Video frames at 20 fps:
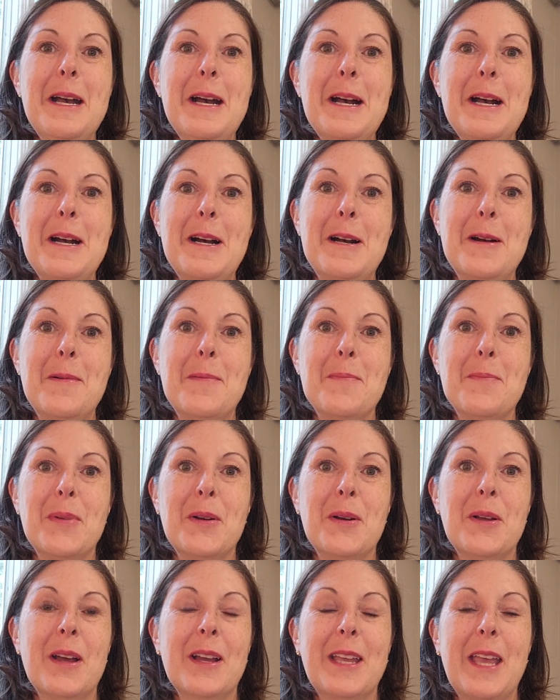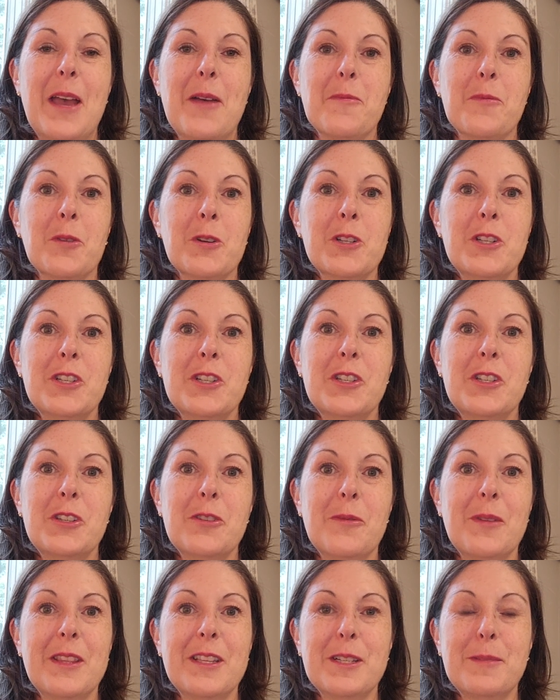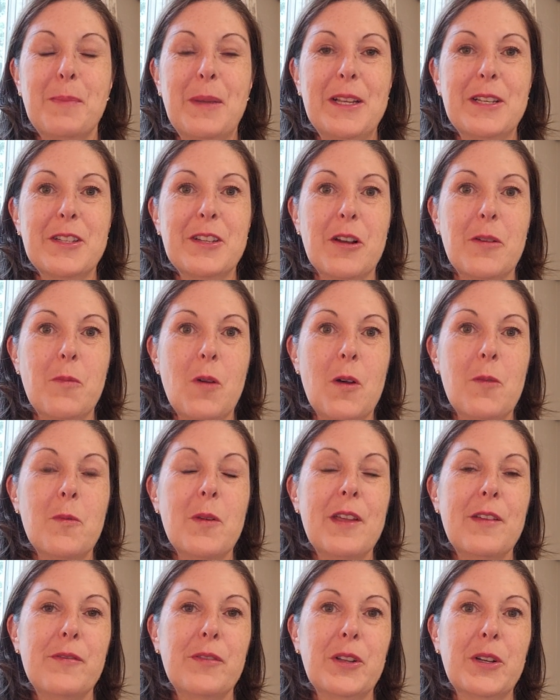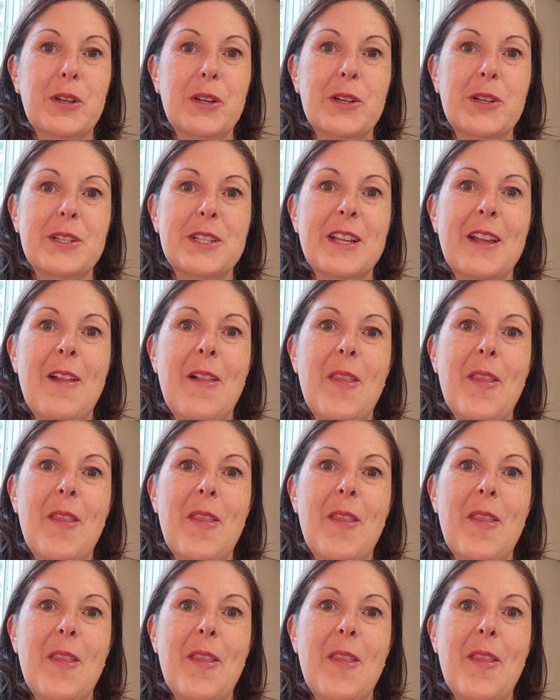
But again, we're just doing this based on what we've learned.